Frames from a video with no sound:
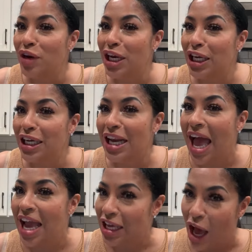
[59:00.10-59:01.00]
there looking
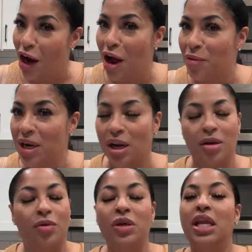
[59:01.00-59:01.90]
like? Y'all already know.
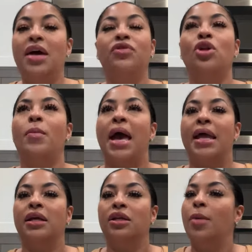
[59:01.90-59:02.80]
We love you, no
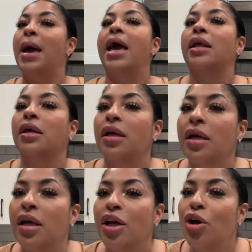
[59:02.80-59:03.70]
matter, no matter,
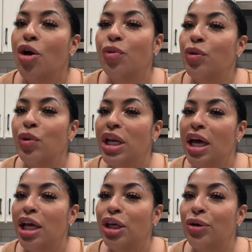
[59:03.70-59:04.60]
Girl, we, we
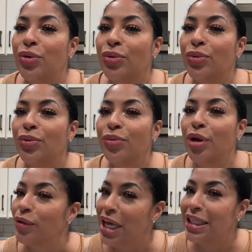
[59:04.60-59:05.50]
love you.
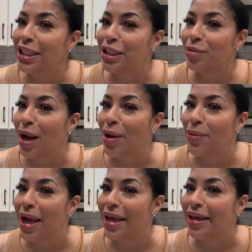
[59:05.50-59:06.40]
Don't take this the wrong
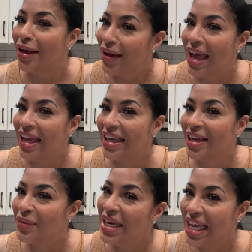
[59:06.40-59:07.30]
way, okay?
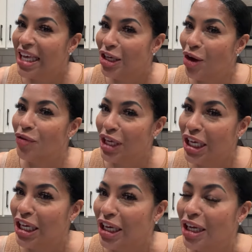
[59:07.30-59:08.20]
We love you over
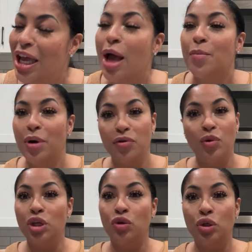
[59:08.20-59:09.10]
here. But
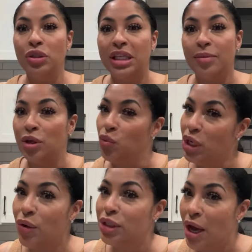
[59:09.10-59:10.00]
when you do something, we're
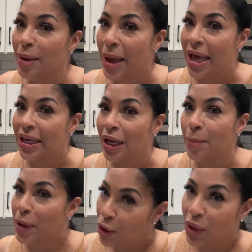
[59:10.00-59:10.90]
going to talk about it,
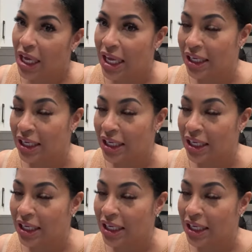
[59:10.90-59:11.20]
period.